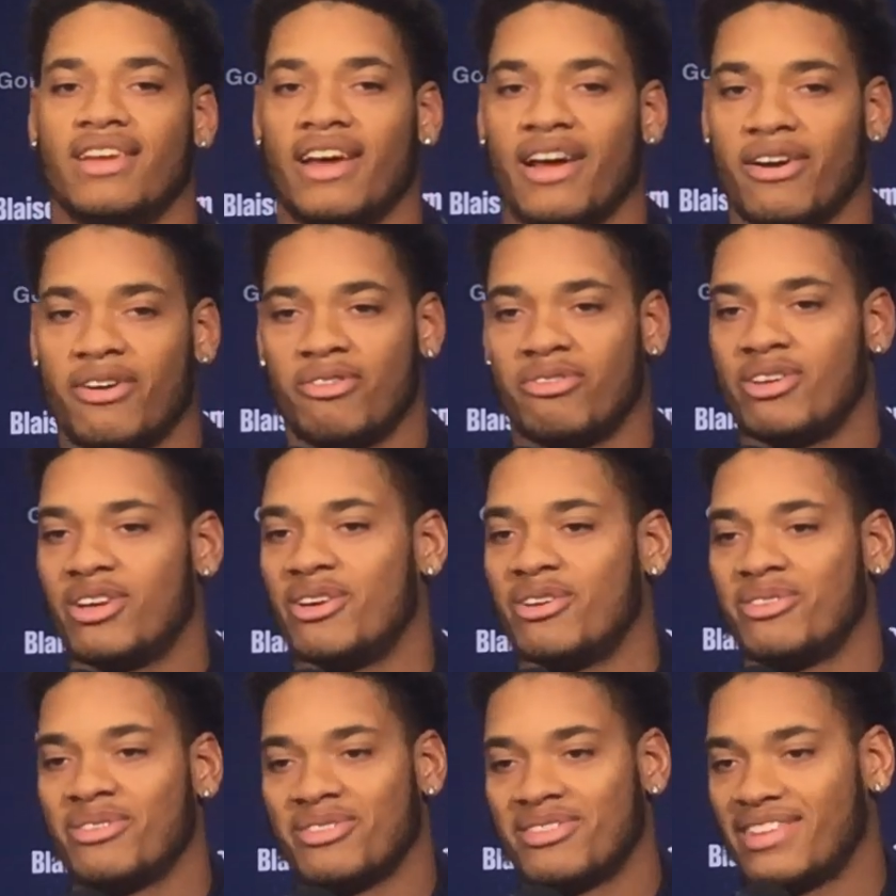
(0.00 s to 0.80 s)
I don't
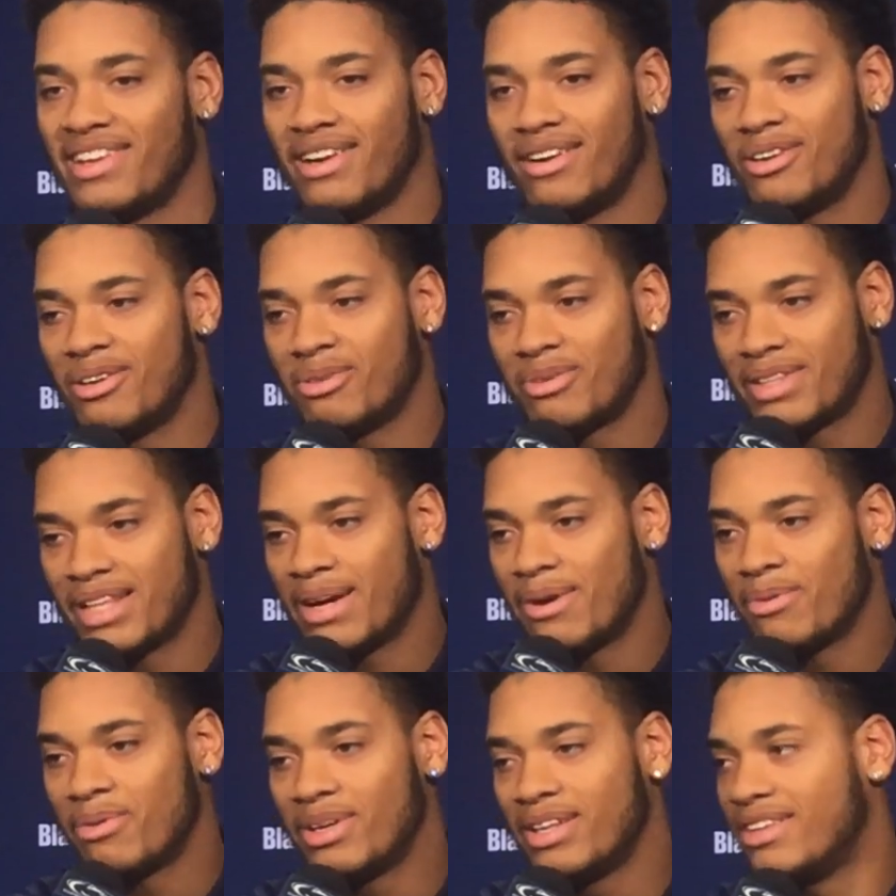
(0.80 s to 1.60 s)
know. I don't know what
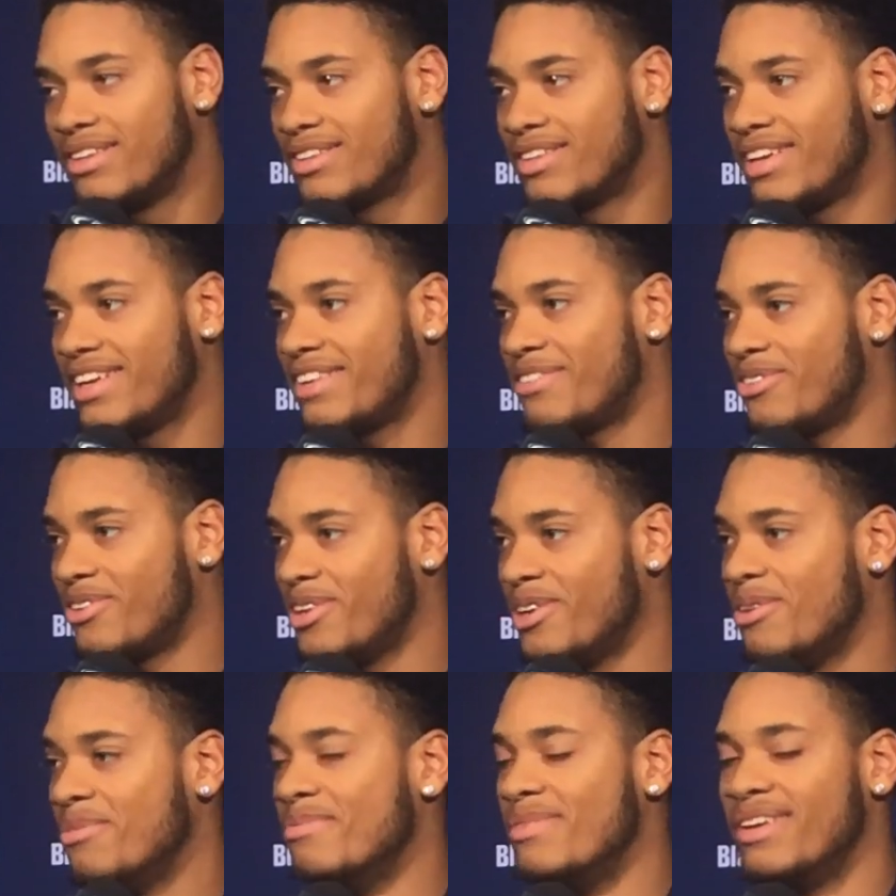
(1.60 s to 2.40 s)
that would look like for
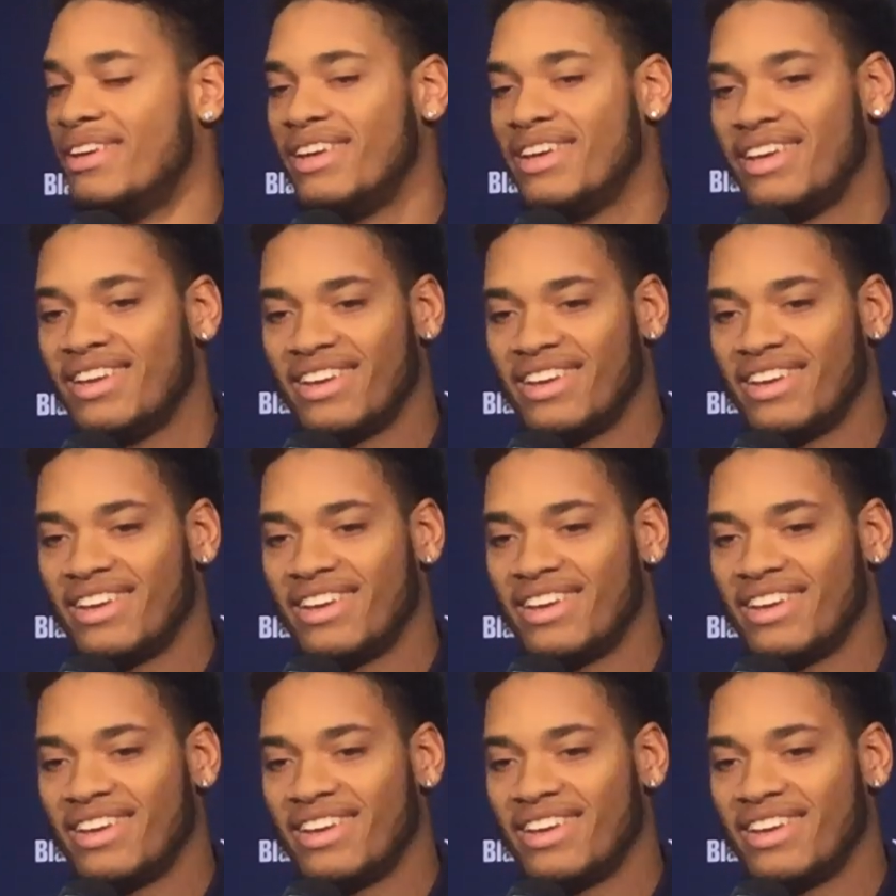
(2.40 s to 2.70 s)
him.